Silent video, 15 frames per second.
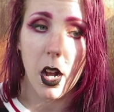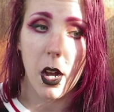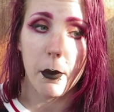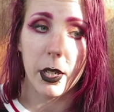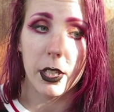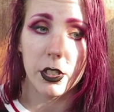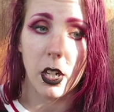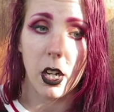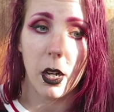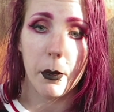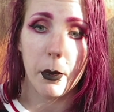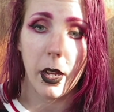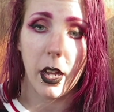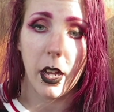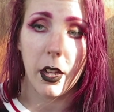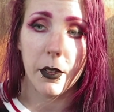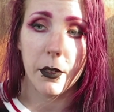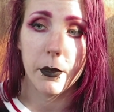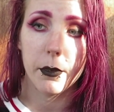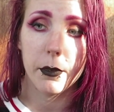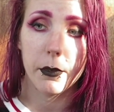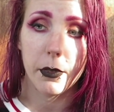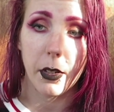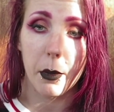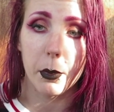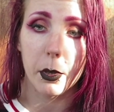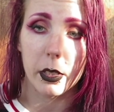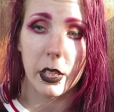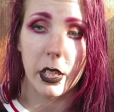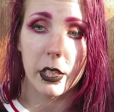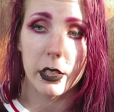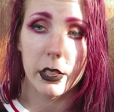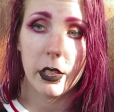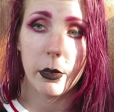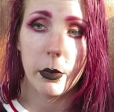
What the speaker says: got my job at Fabricland,